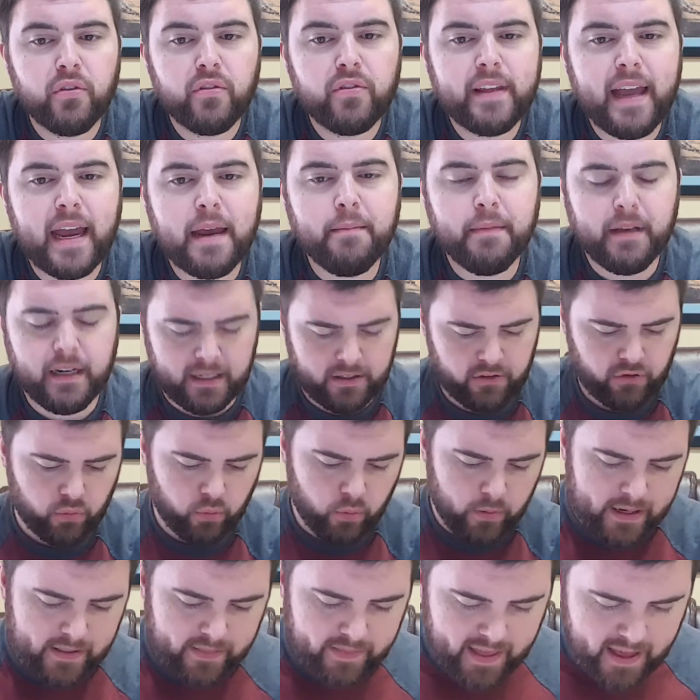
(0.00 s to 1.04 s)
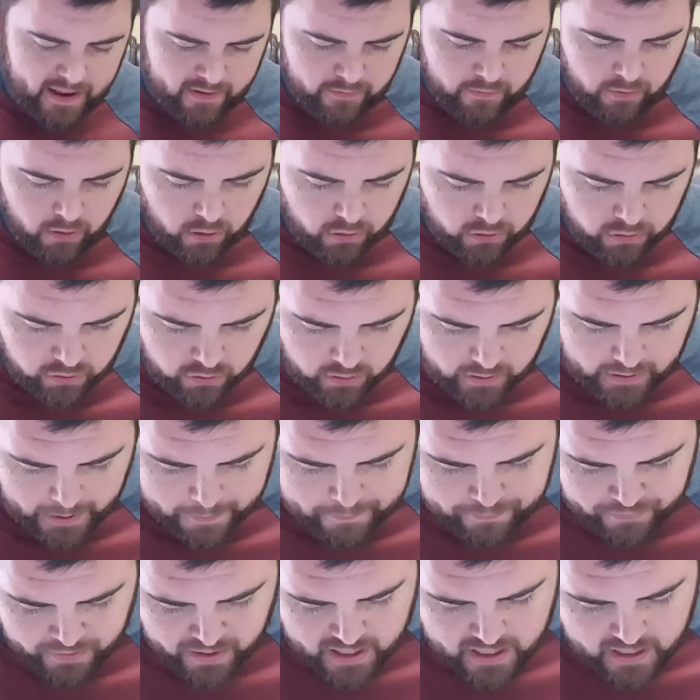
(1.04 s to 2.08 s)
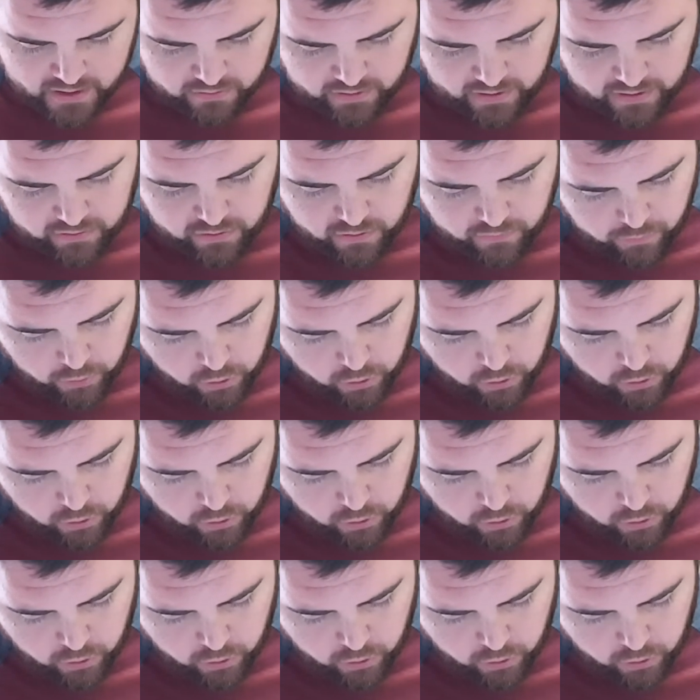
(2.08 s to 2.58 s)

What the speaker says: statement. Let's read that verse, okay? It says in